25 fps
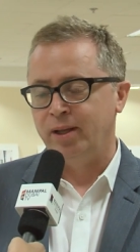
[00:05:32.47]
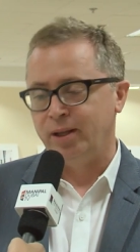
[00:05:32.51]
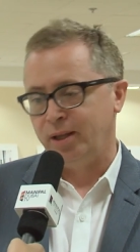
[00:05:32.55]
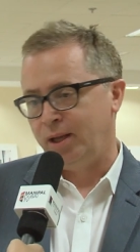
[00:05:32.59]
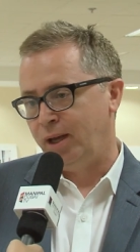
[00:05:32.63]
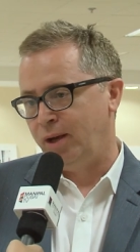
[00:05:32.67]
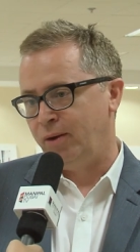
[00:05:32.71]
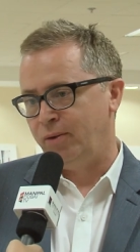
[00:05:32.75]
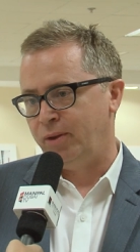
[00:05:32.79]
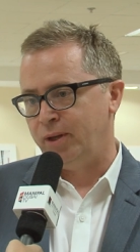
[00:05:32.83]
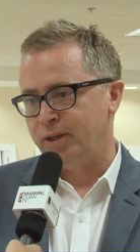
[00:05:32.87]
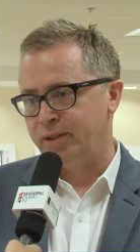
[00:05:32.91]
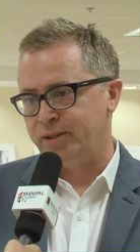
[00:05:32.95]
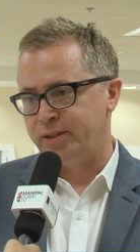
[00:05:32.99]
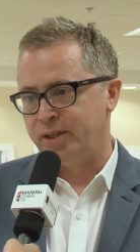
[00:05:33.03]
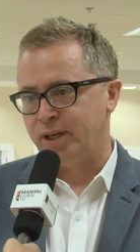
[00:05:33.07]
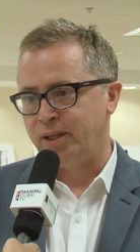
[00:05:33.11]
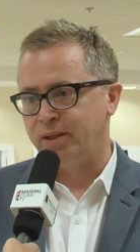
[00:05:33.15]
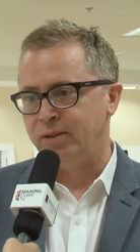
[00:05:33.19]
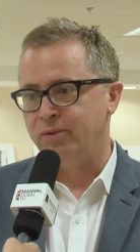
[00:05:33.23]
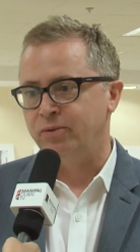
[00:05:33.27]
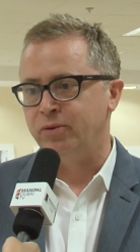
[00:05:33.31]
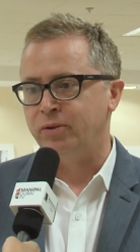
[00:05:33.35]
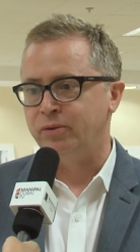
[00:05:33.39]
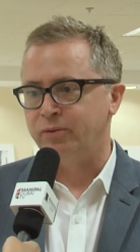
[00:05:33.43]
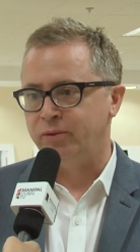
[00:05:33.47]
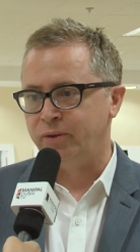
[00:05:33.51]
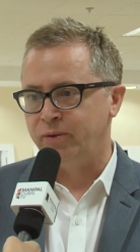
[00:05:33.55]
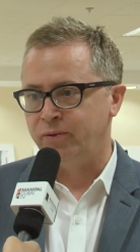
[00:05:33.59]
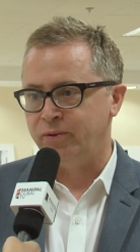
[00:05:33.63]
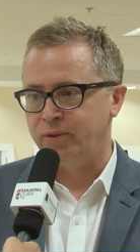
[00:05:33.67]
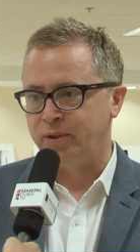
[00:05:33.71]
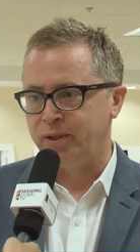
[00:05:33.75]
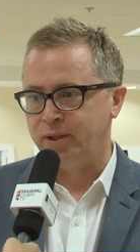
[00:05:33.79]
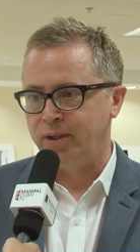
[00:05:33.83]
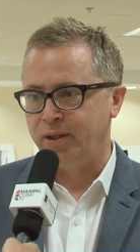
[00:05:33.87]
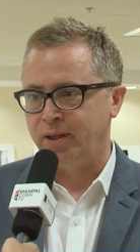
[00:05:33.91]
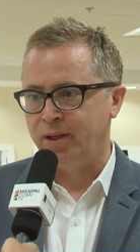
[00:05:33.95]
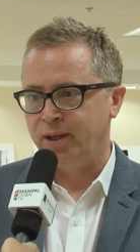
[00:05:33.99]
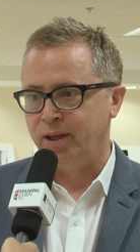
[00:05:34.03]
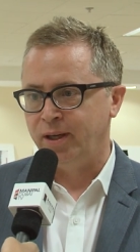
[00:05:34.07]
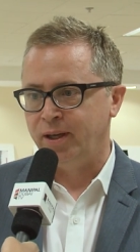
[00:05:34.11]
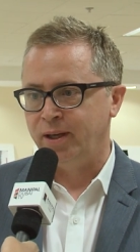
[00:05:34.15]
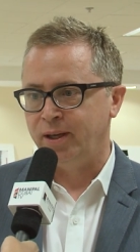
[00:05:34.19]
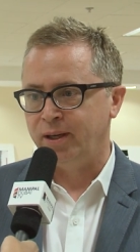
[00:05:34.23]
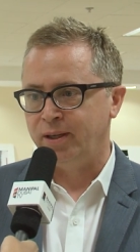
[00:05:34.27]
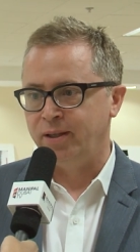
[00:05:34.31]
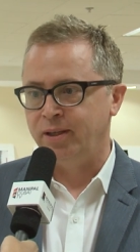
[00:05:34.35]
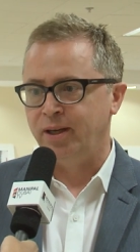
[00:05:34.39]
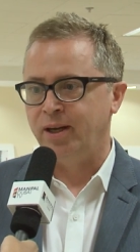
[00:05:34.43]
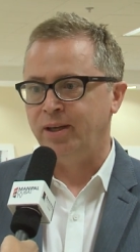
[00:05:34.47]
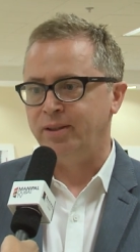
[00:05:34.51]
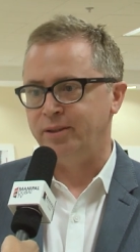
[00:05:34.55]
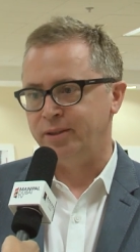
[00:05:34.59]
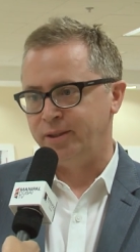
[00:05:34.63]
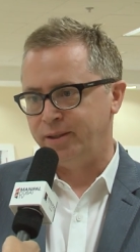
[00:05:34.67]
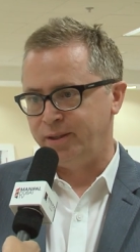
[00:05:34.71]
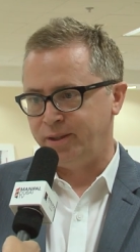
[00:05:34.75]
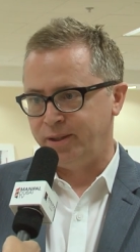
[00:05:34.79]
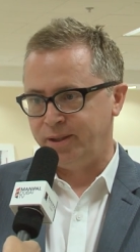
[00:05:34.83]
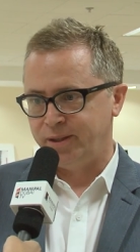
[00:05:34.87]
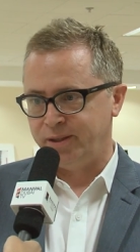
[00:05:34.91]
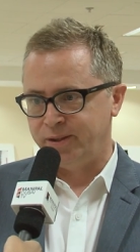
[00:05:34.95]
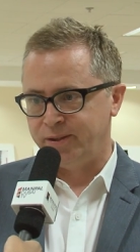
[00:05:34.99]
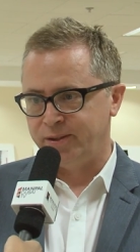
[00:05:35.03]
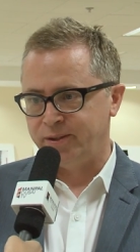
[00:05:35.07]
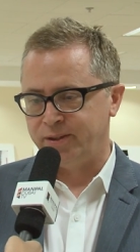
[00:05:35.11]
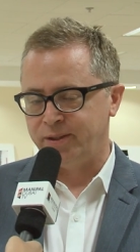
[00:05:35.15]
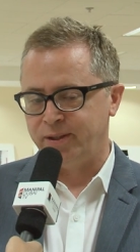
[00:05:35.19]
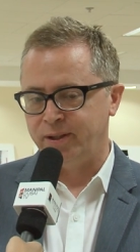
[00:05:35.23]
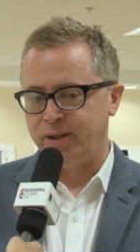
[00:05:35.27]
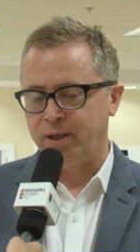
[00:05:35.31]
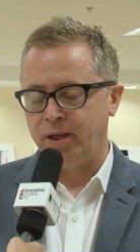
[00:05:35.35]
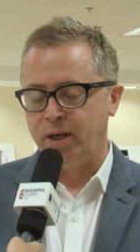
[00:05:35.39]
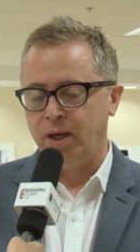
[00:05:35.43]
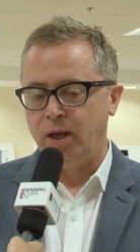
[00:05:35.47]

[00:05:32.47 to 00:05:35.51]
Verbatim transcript: now they're standing for 50 and 100 years.